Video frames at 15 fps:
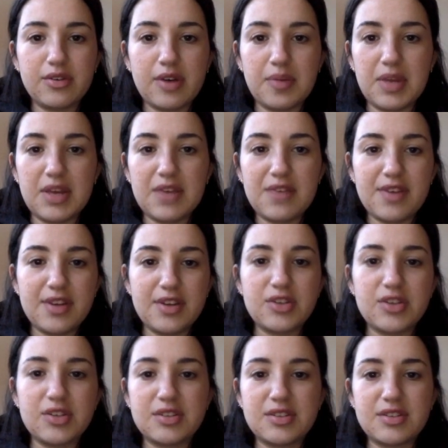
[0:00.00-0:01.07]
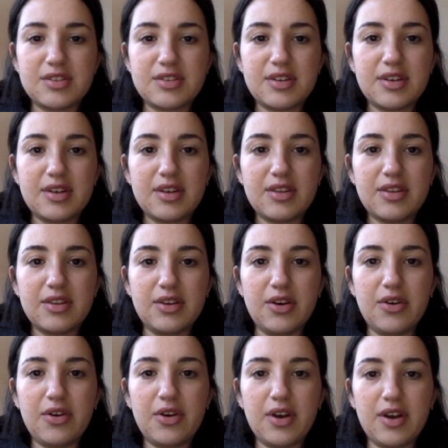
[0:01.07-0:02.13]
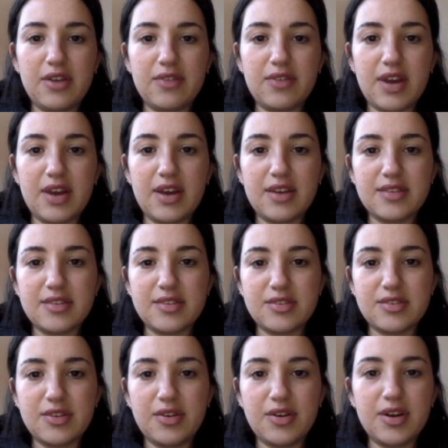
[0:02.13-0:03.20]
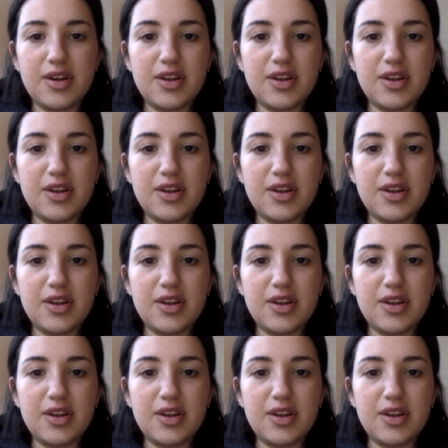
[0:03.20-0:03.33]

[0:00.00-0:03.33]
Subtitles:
I mean, even just the yogurt and rice is so good.